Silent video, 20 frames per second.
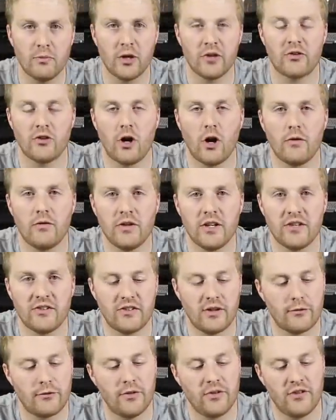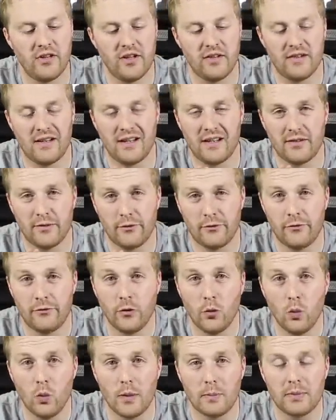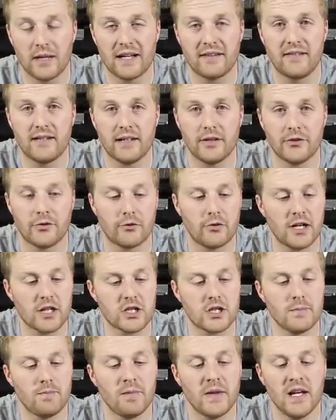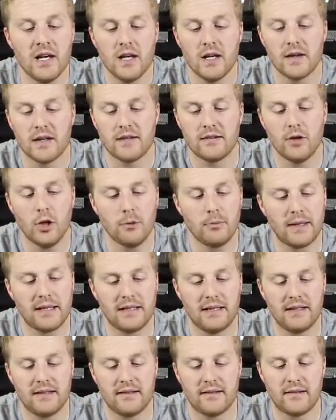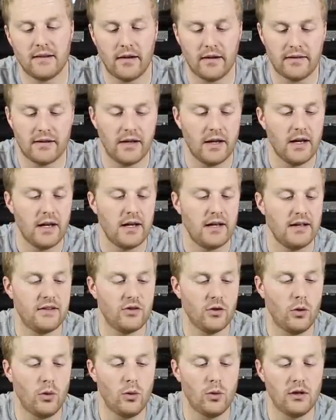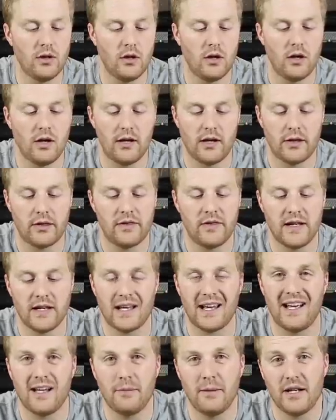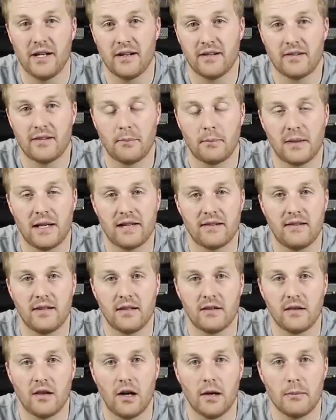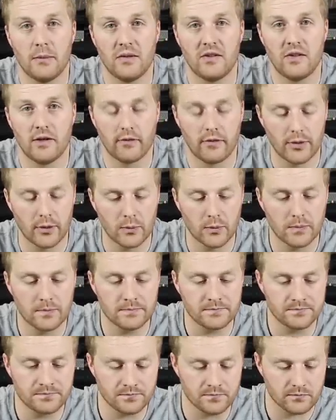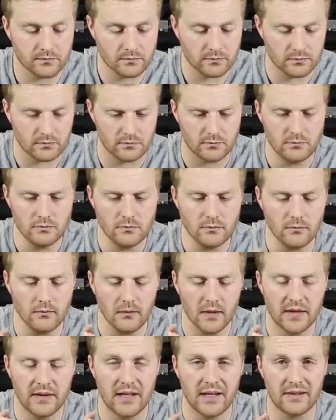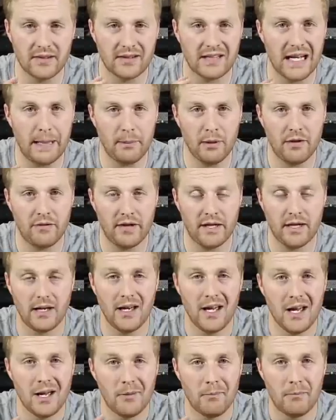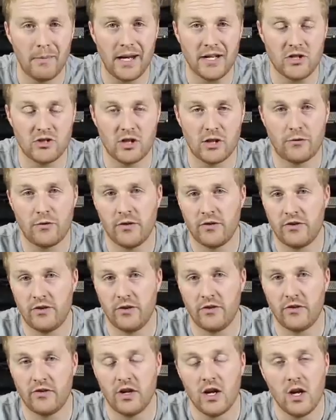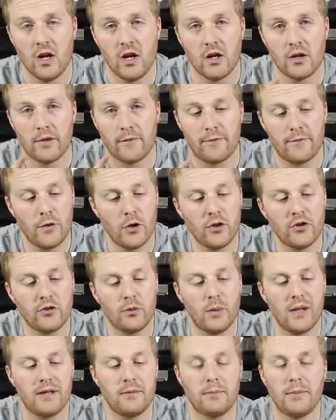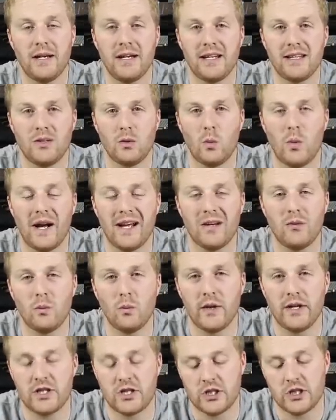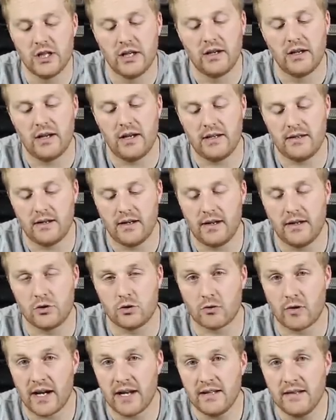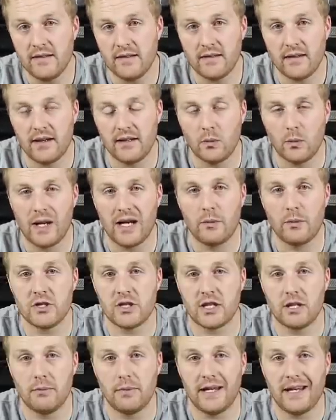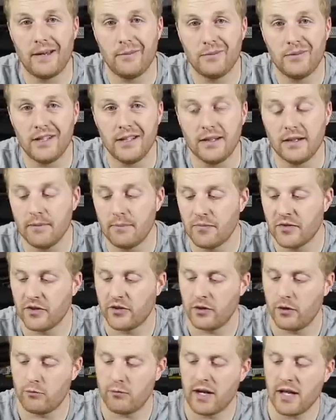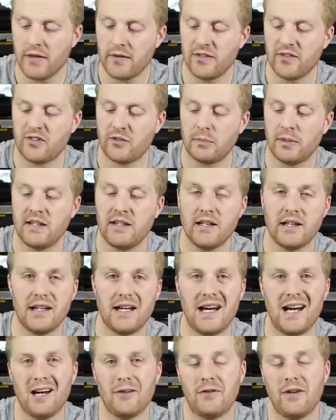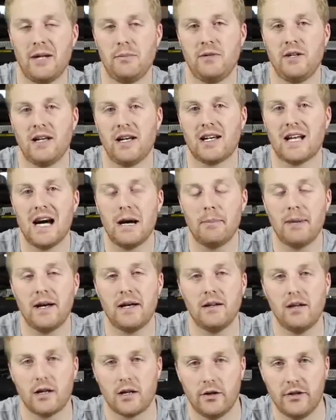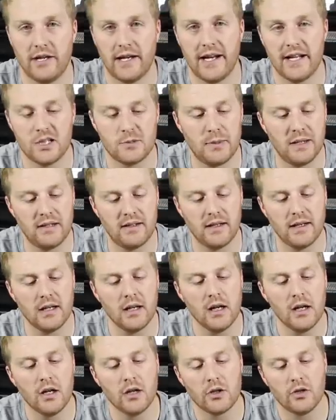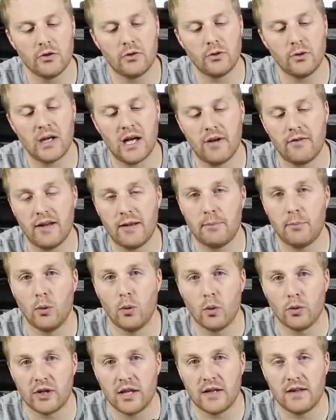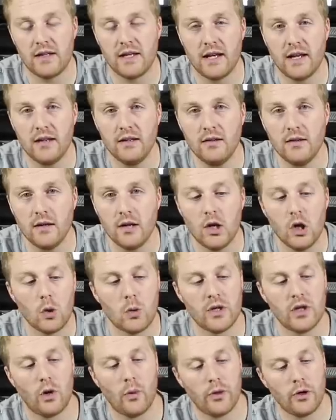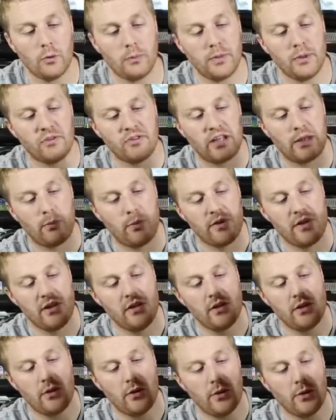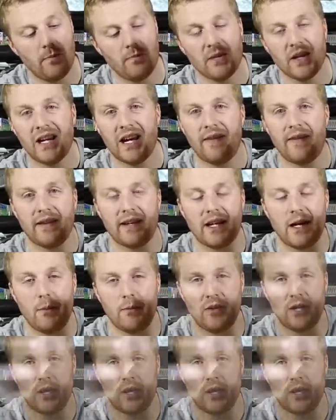most obvious difference is that it's a full plastic construction. There's no metal in sight. It's all thick ABS plastic type material. Now, there's a couple of other major differences. The first one being the way in which it drains and the way in which it can be emptied. So rather than splitting in half and emptying a cup out like on the HPD, you do have a port at the end where the oil builds up within the unit and then comes